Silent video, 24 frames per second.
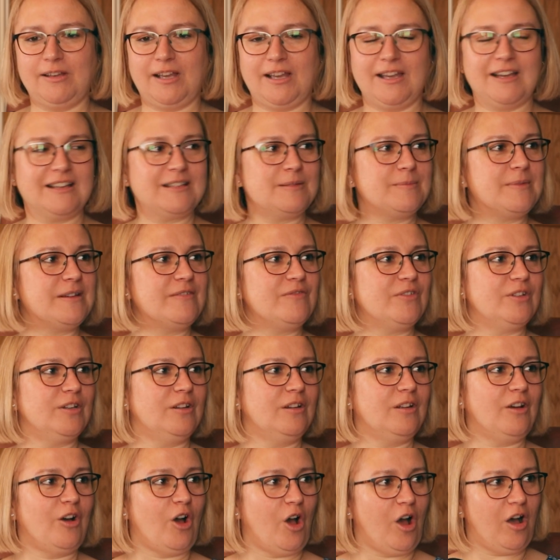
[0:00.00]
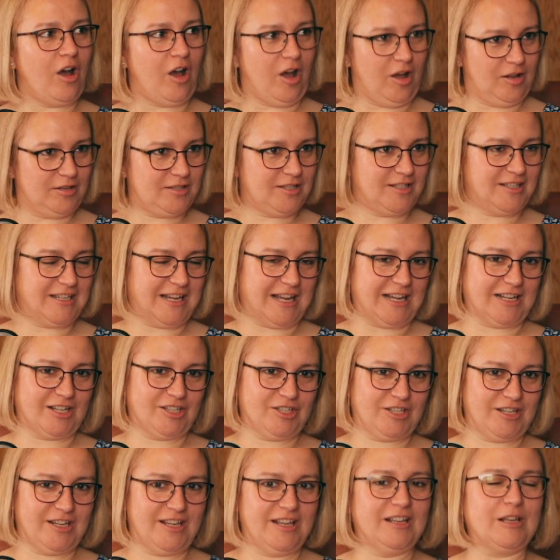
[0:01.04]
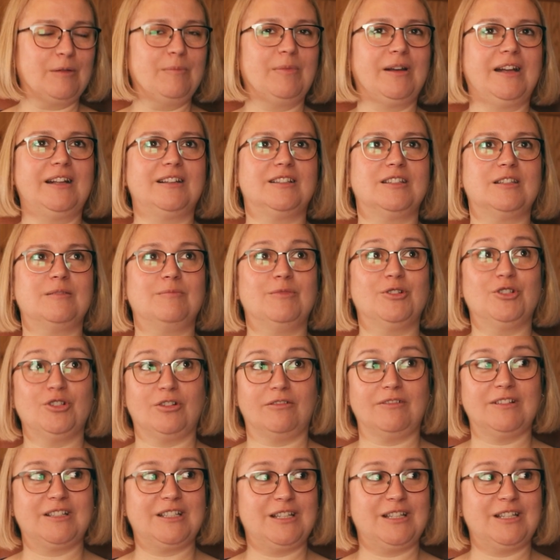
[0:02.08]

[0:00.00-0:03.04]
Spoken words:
UK has a bit of an odd tax year compared to the majority.